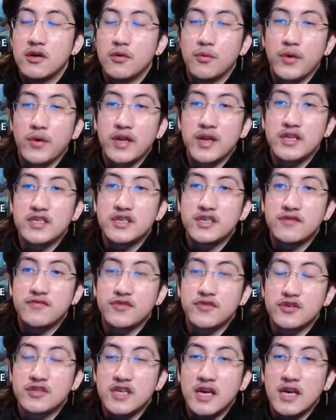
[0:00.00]
when she
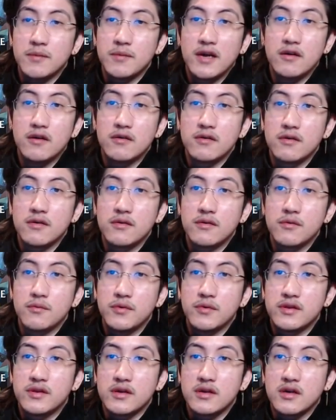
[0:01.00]
first came out
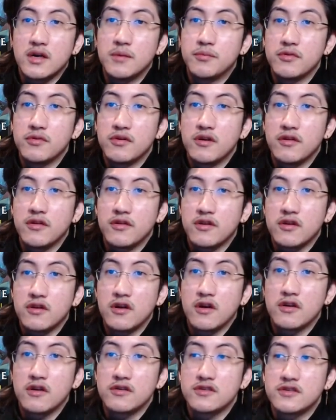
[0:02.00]
with a couple of other
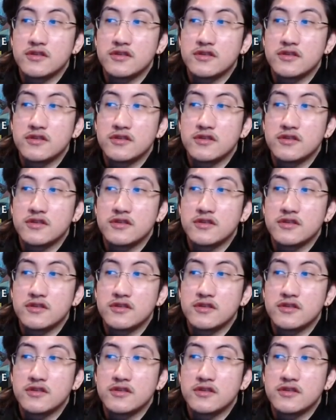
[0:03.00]
cards.